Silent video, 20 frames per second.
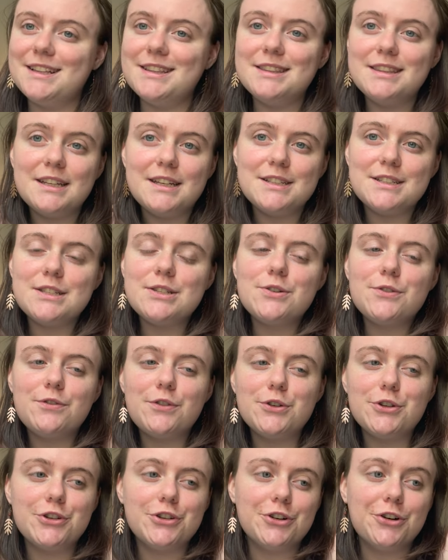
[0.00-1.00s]
list
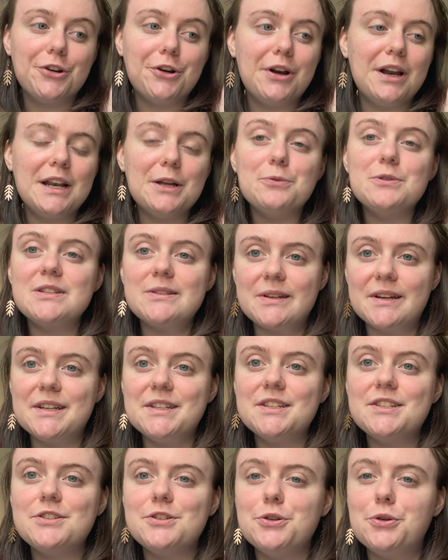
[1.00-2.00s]
for sure, and it was
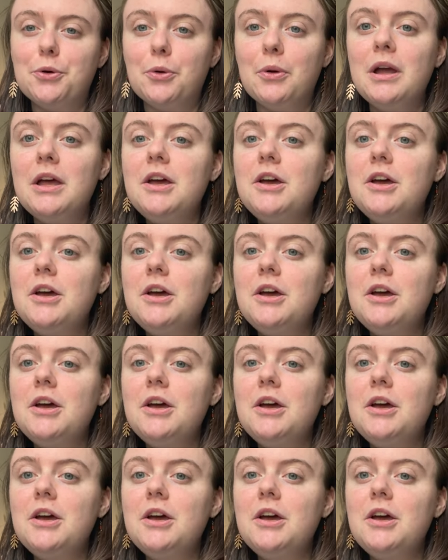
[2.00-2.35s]
nice to